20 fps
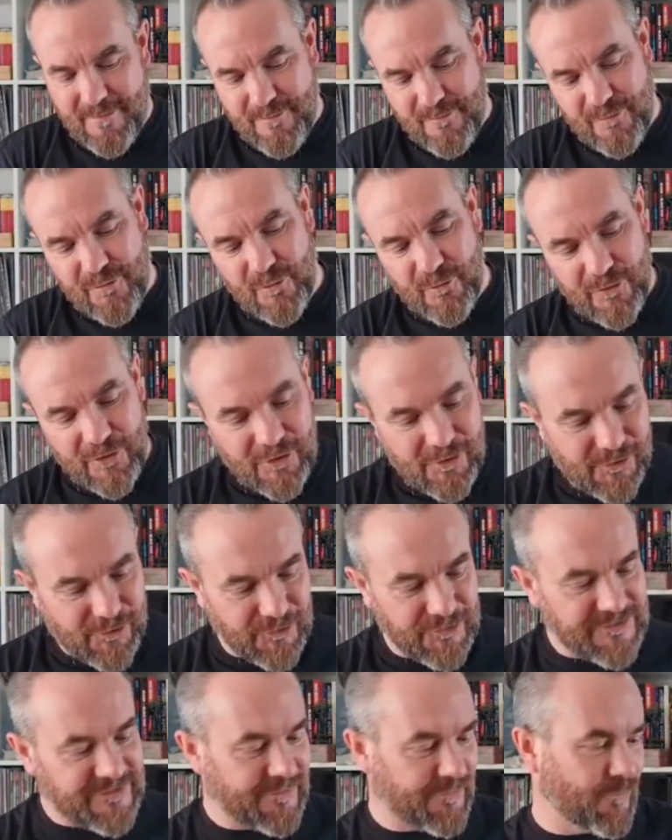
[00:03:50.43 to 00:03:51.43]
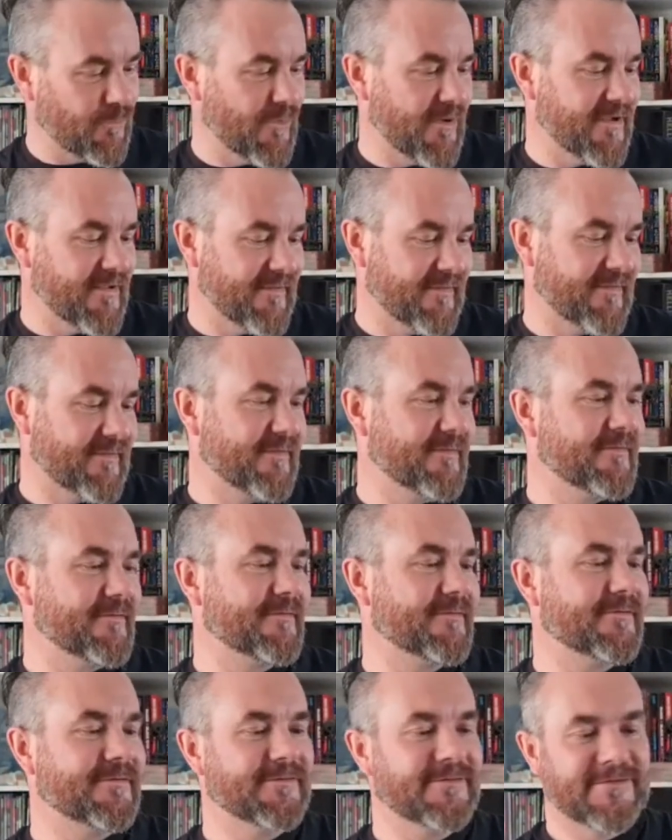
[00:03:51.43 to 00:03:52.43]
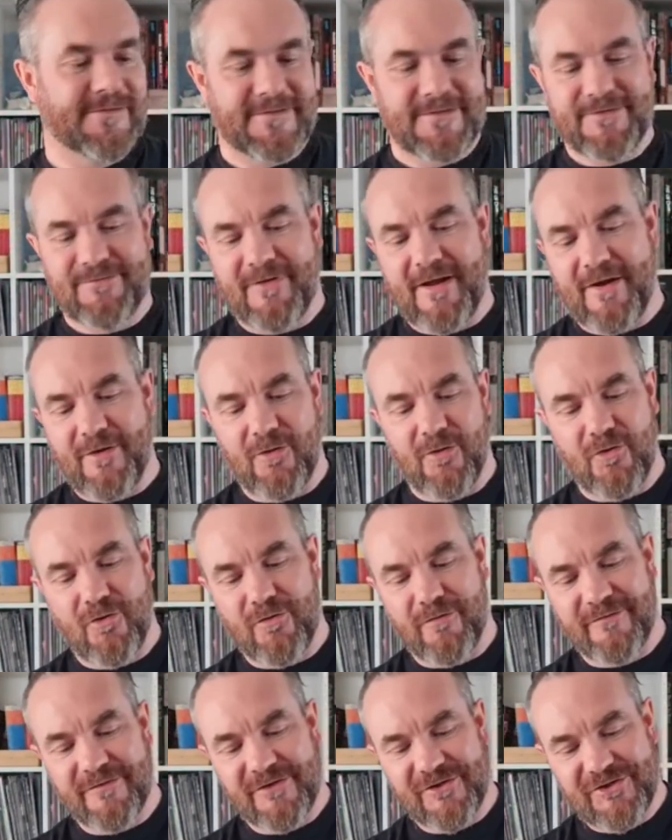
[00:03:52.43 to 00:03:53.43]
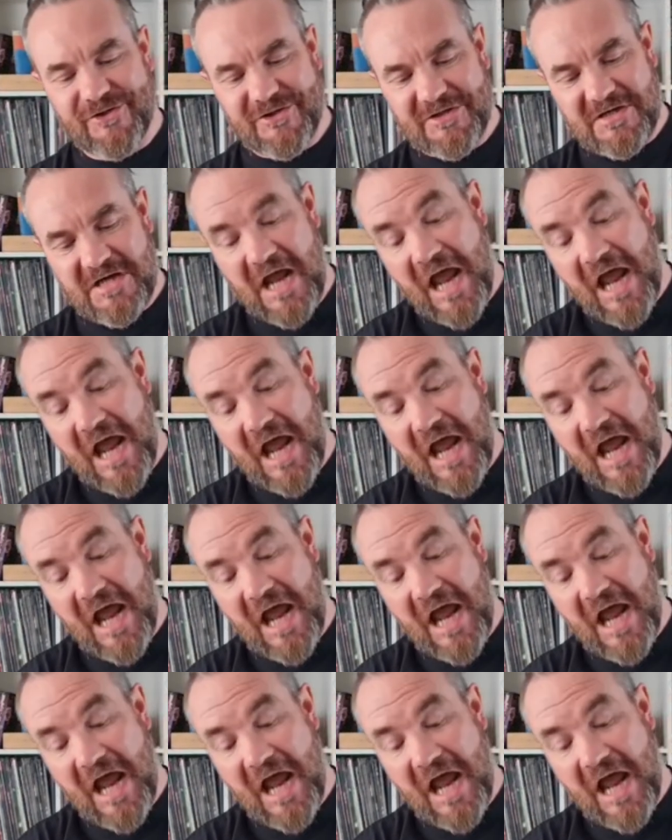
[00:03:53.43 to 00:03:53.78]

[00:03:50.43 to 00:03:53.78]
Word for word: But we're all good with record covers and